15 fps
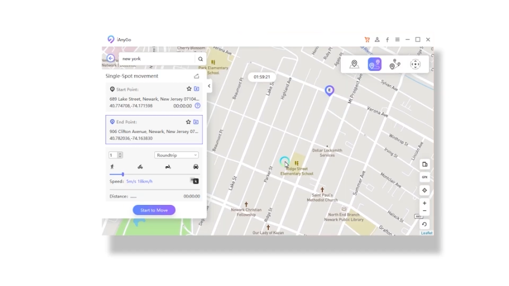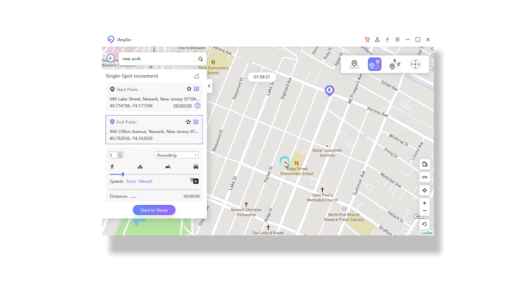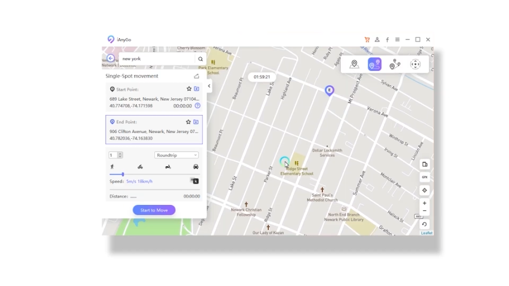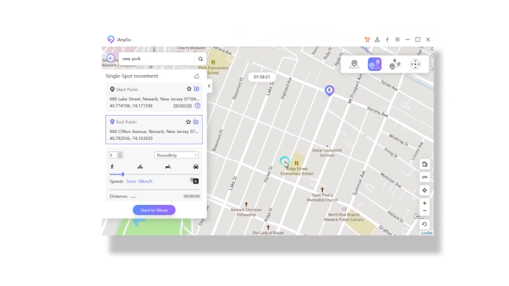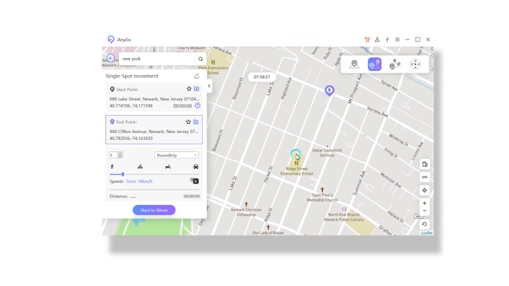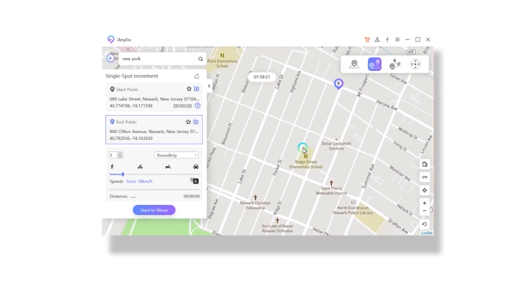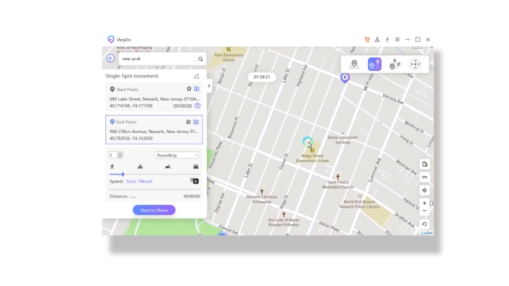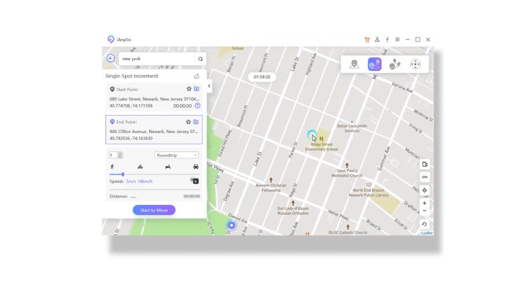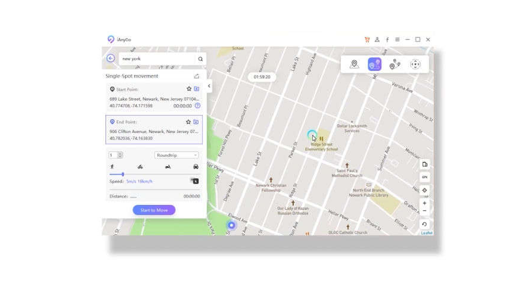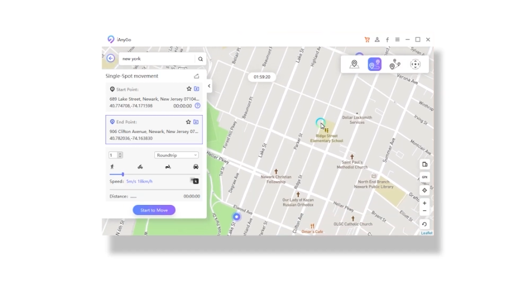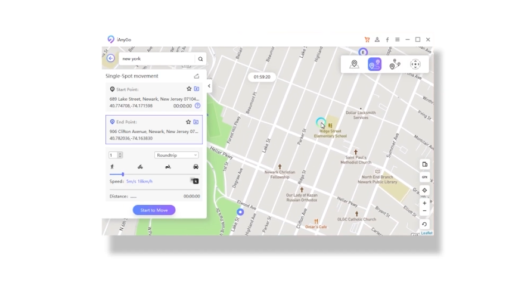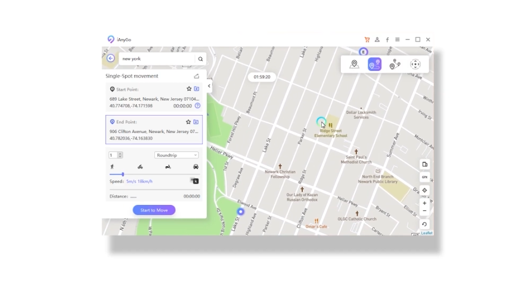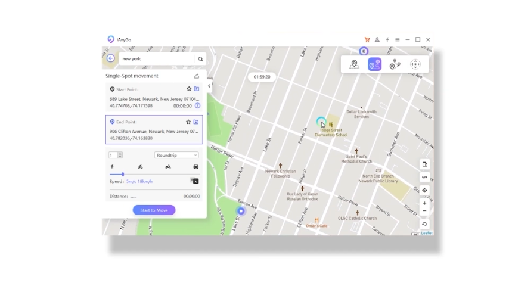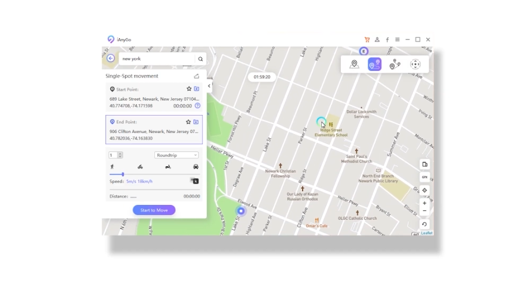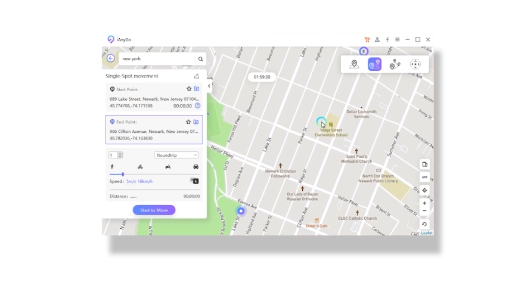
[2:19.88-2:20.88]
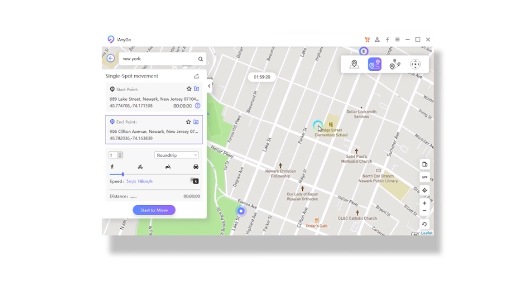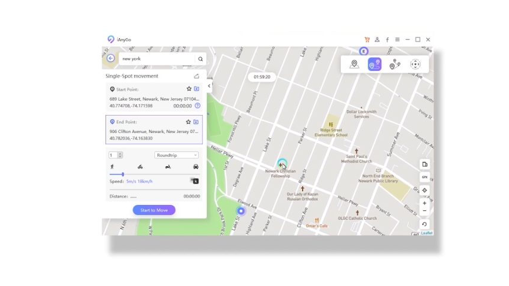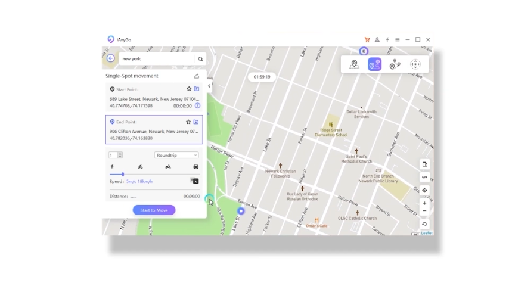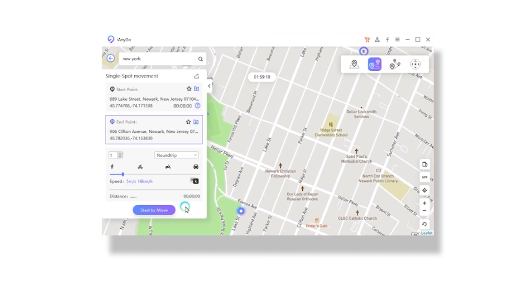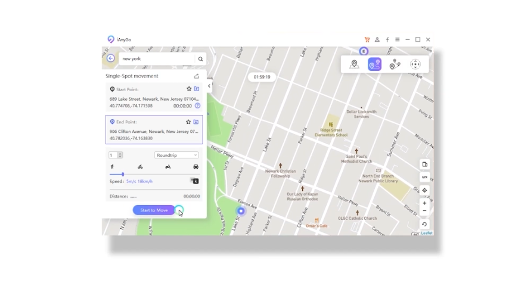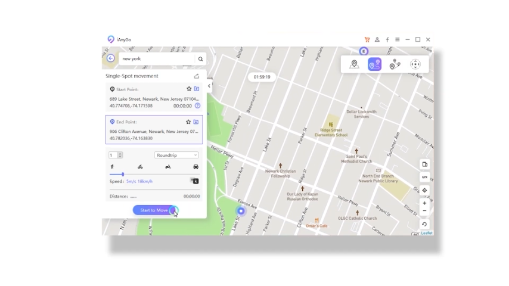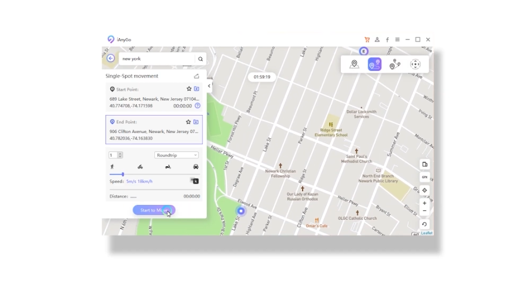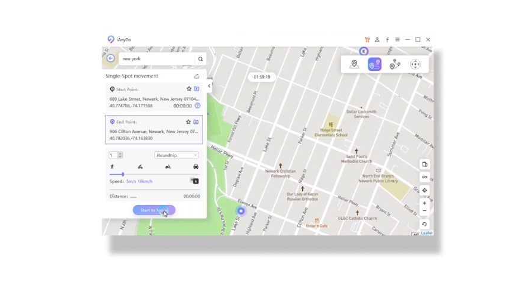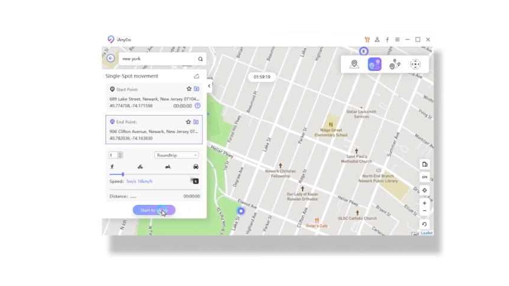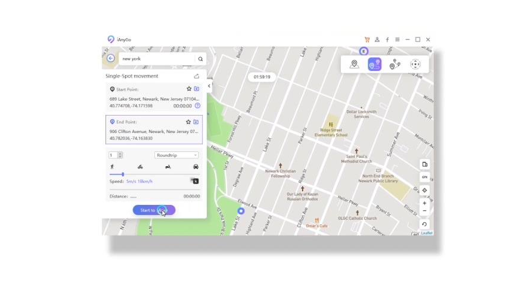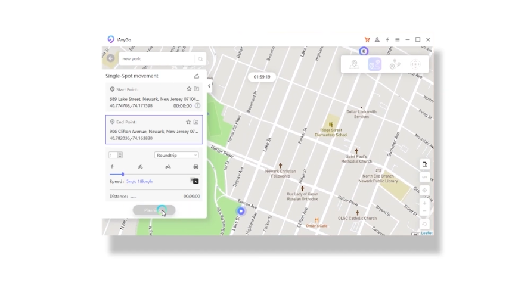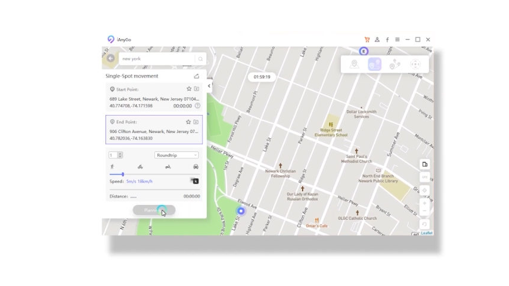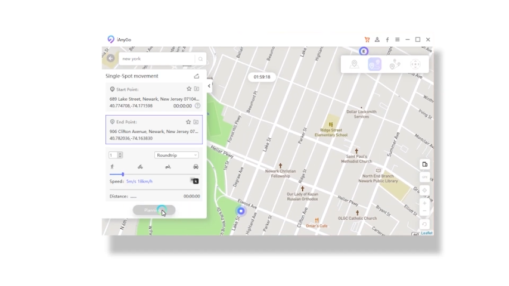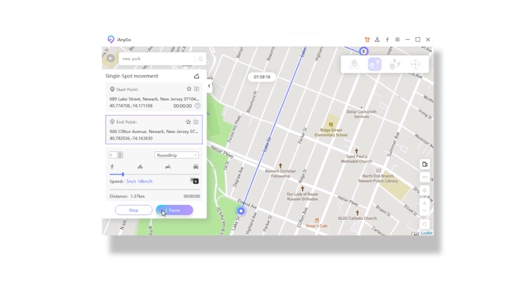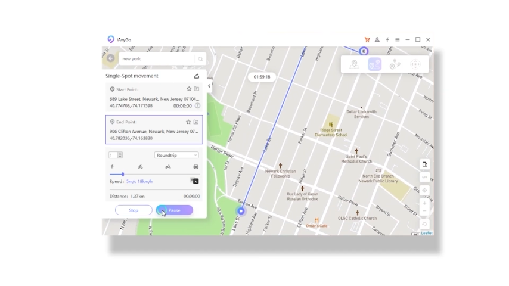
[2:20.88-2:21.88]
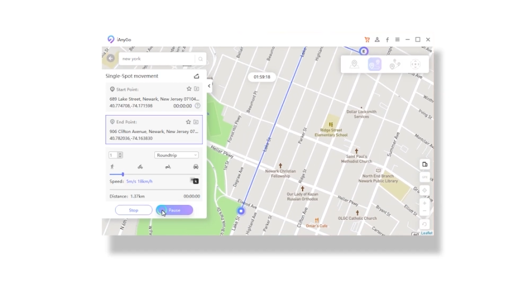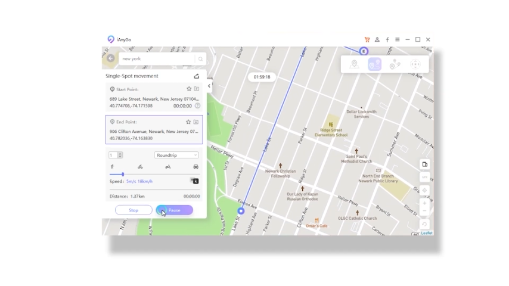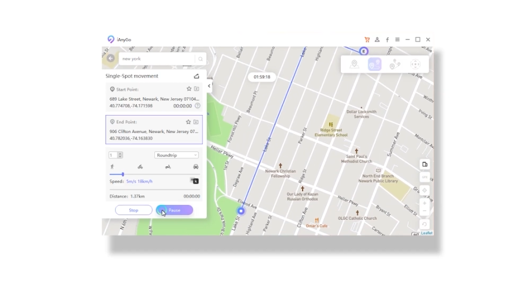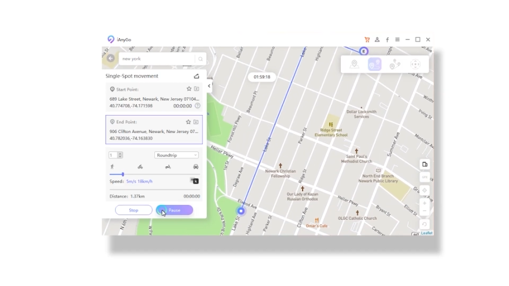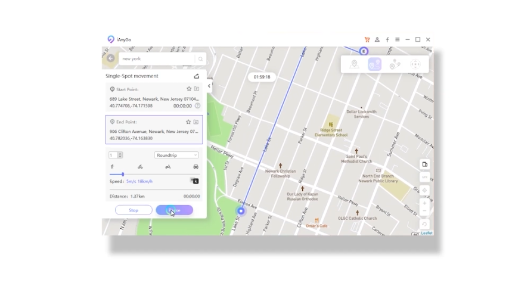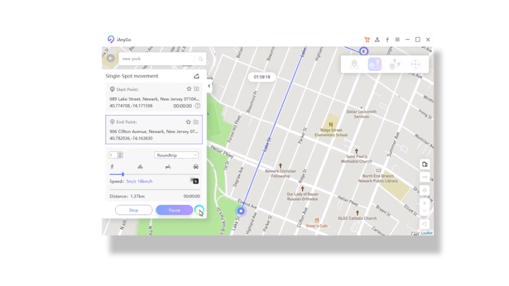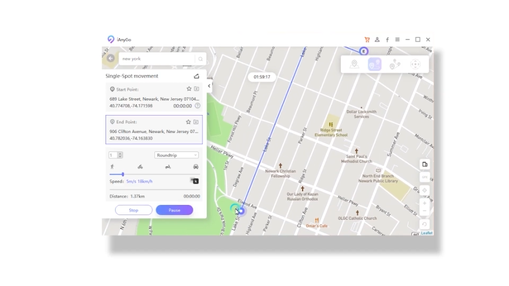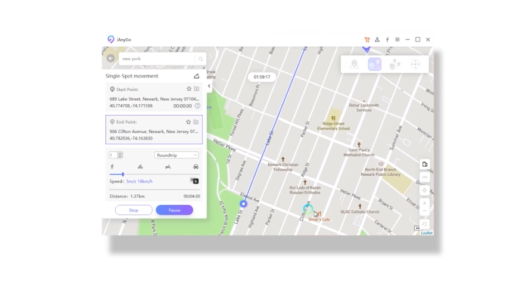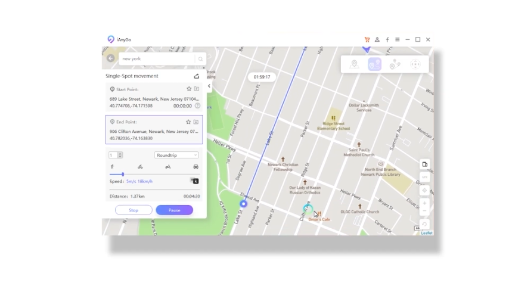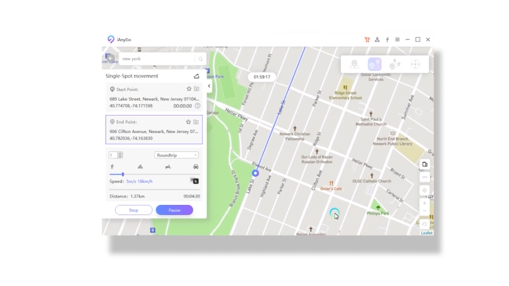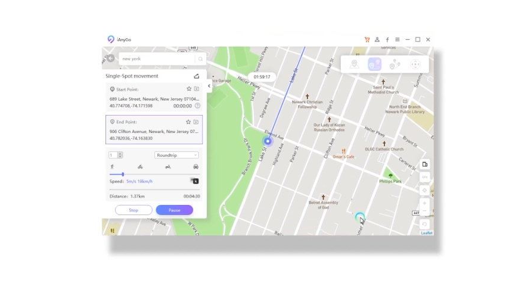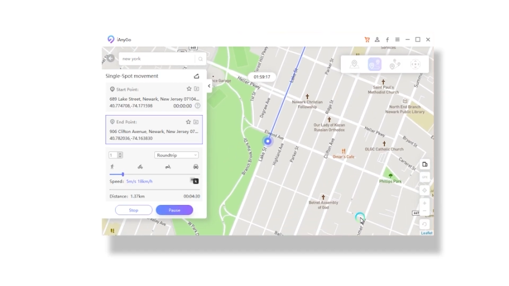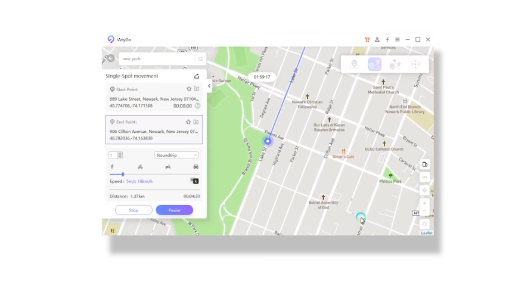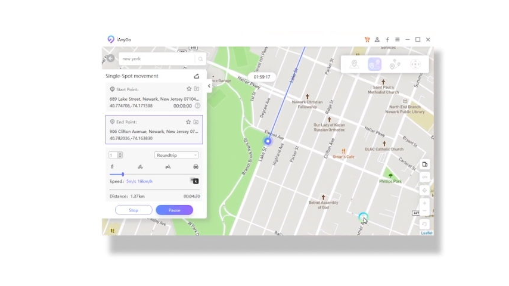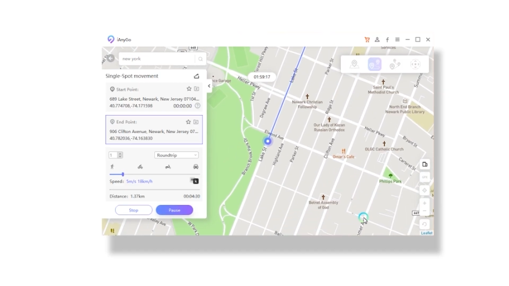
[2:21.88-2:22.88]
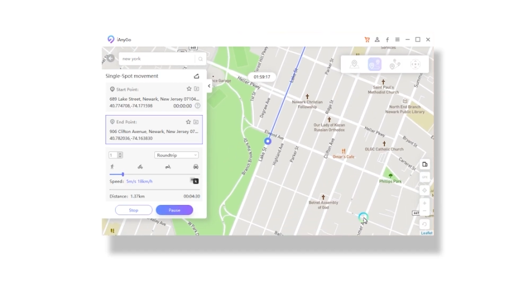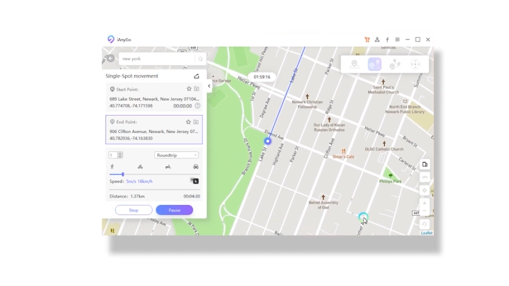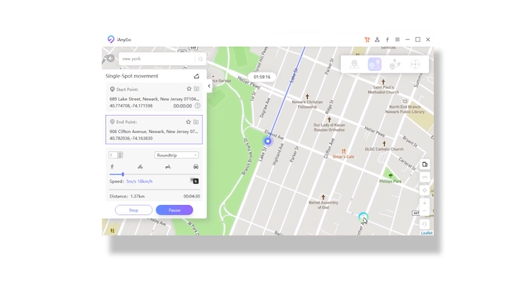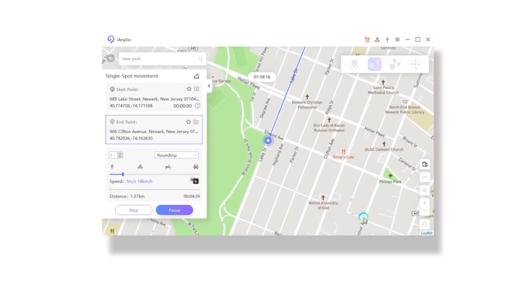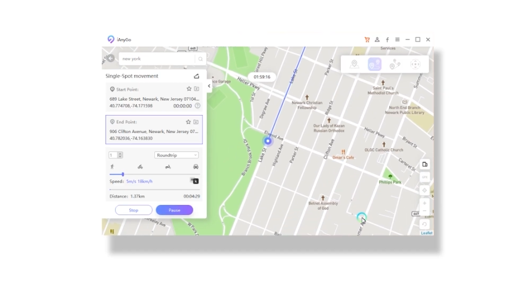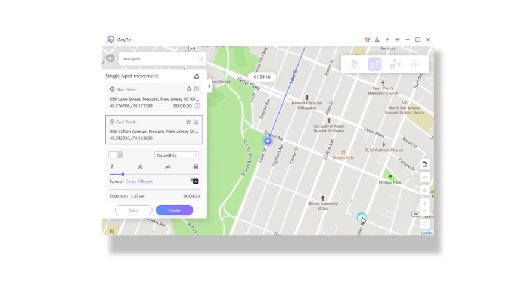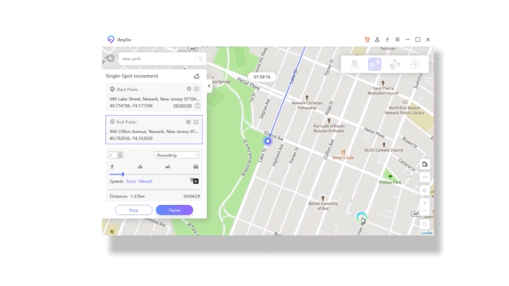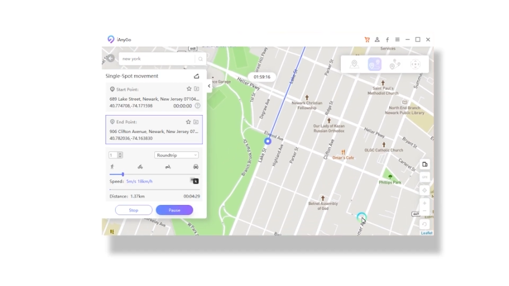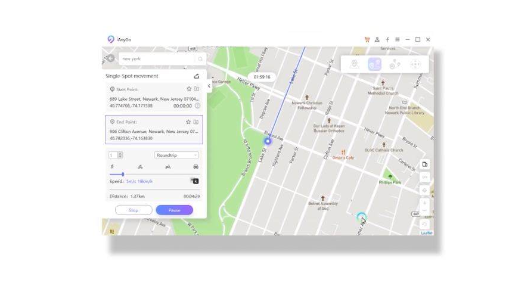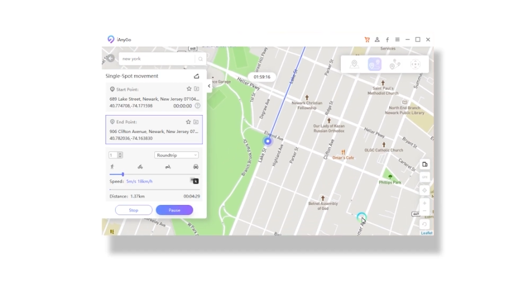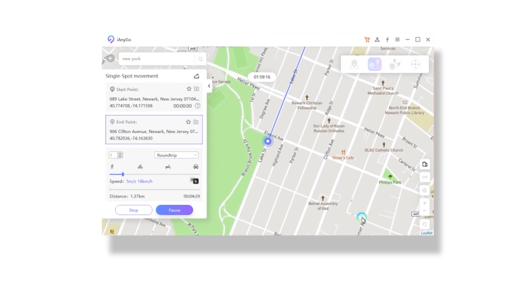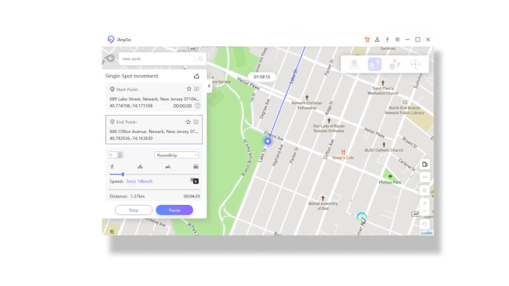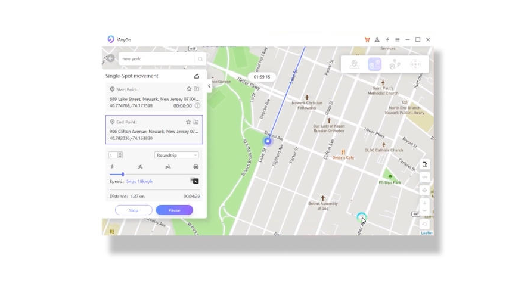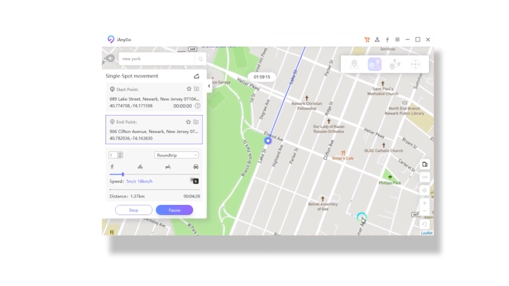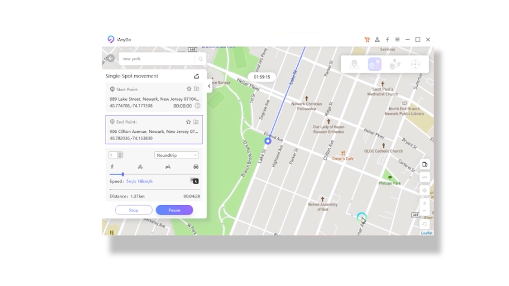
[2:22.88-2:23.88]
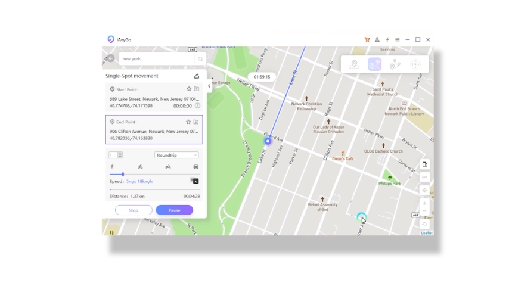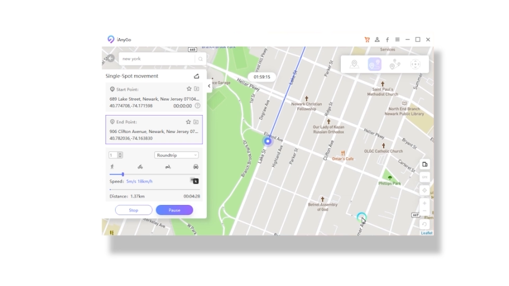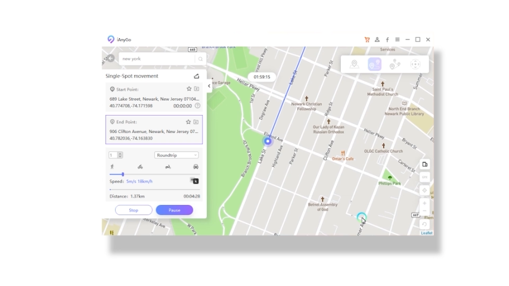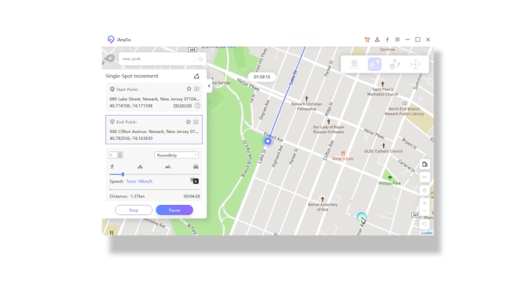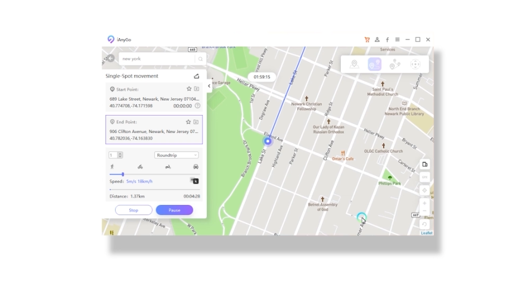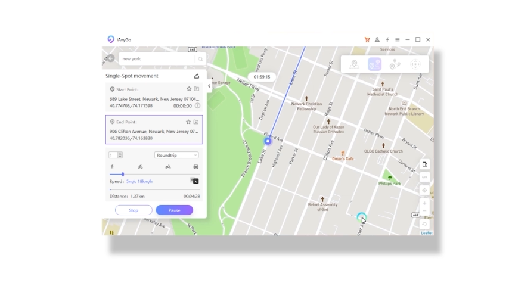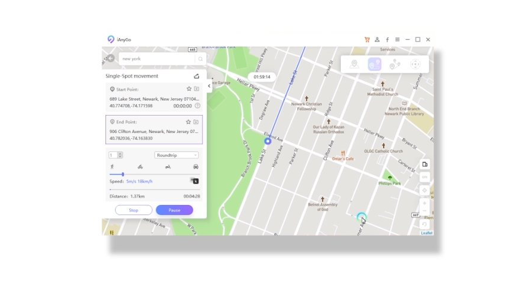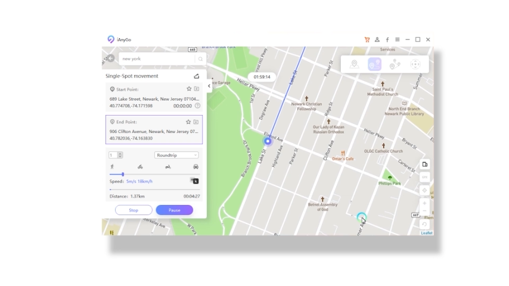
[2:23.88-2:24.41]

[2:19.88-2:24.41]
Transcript: No face is visible, so there are no lips to read.